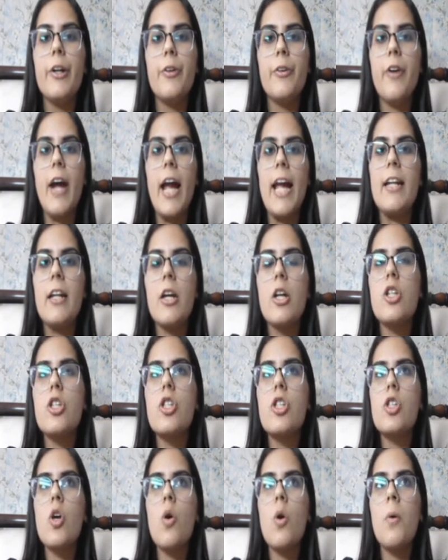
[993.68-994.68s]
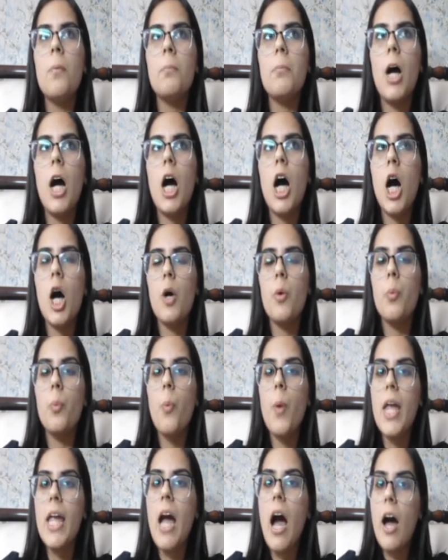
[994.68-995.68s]
Right. So uh,
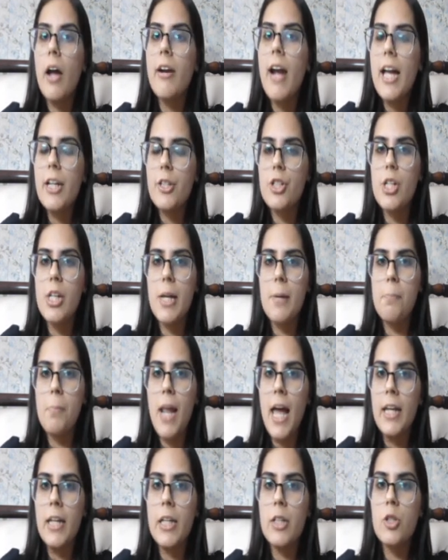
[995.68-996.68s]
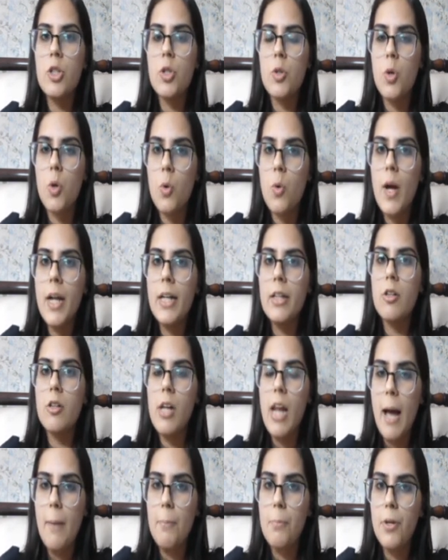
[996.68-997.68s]
we are actually planning to go and
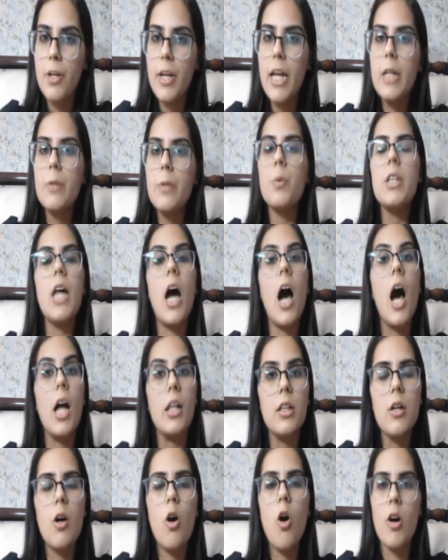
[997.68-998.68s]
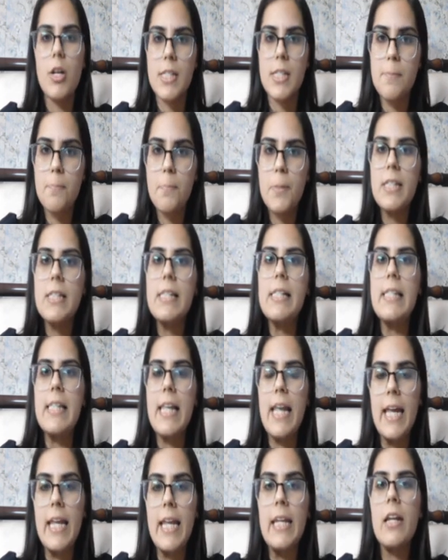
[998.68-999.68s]
collaborate with other hospitals
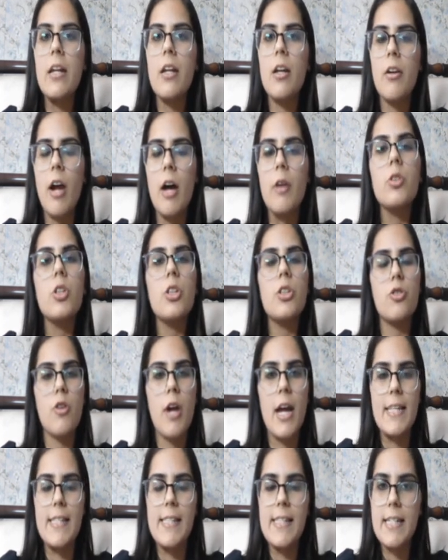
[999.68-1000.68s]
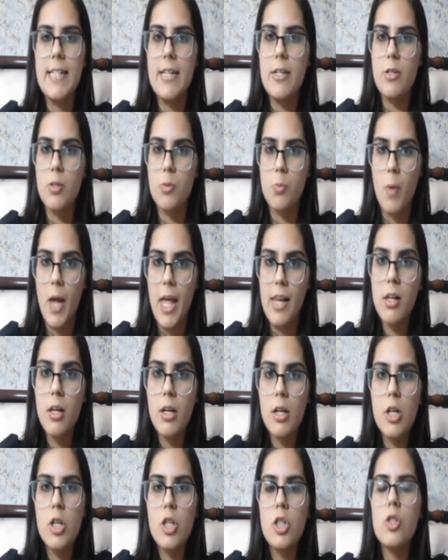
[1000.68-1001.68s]
in and around the Tri-City as well.
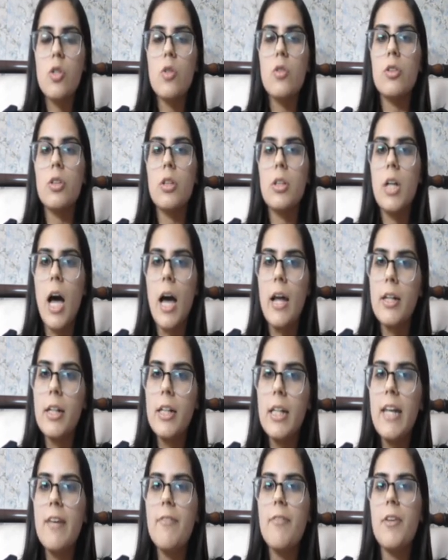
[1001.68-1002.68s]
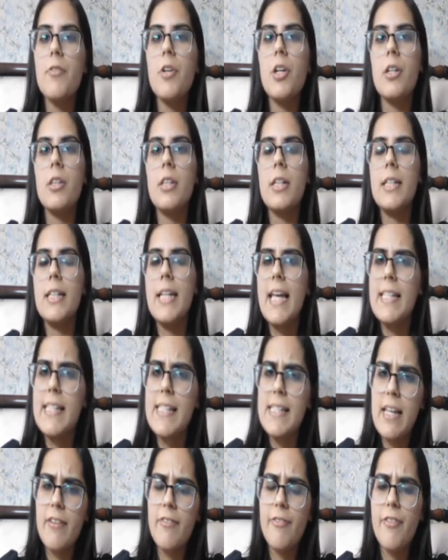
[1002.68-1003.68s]
Mm-hmm. So currently we were in the
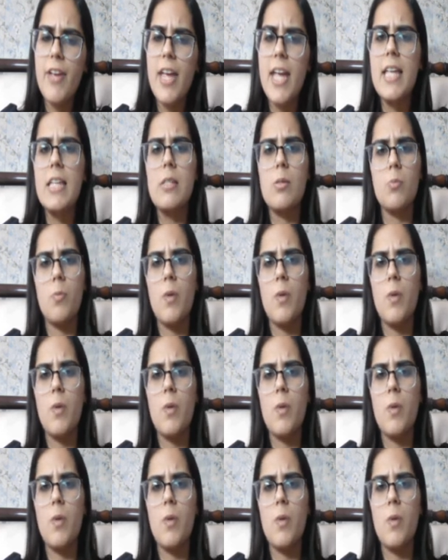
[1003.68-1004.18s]
testing phase.